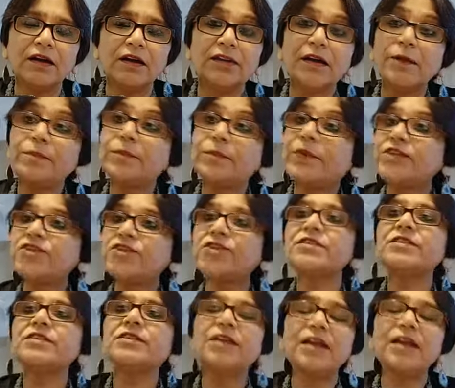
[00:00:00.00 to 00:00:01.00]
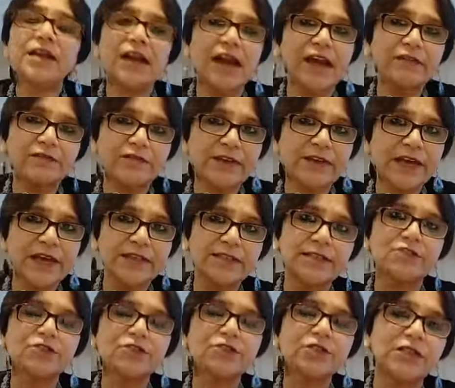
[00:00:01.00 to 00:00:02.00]
There are pressures in our life,
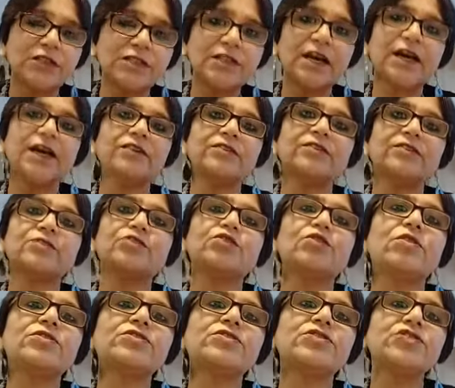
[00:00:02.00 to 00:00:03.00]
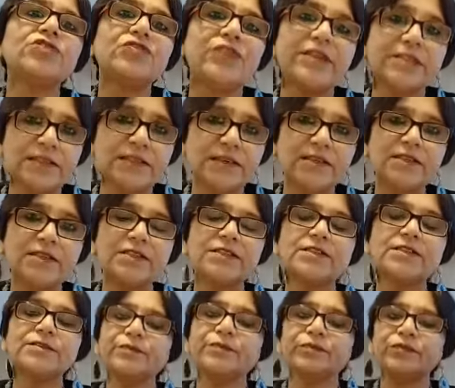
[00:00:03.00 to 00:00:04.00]
yes. So these are your
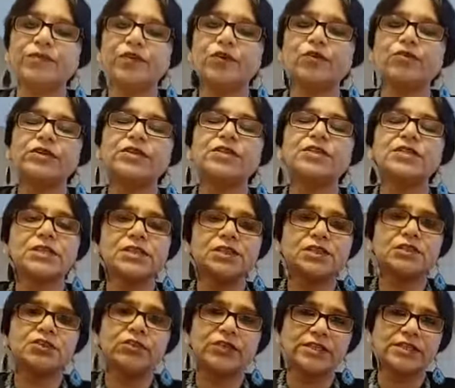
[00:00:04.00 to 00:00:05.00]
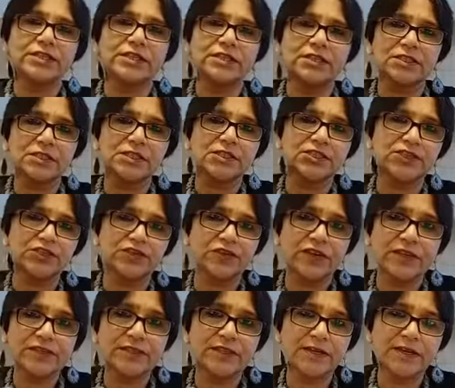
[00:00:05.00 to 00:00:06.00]
stressors, your internal or external
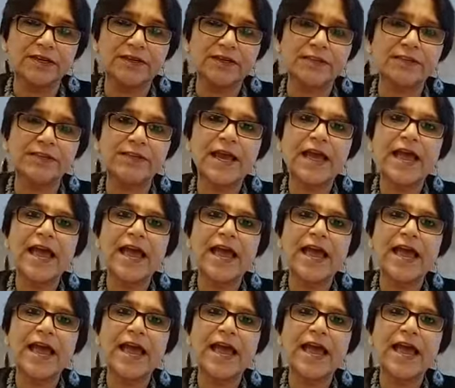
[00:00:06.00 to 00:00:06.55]
stressors.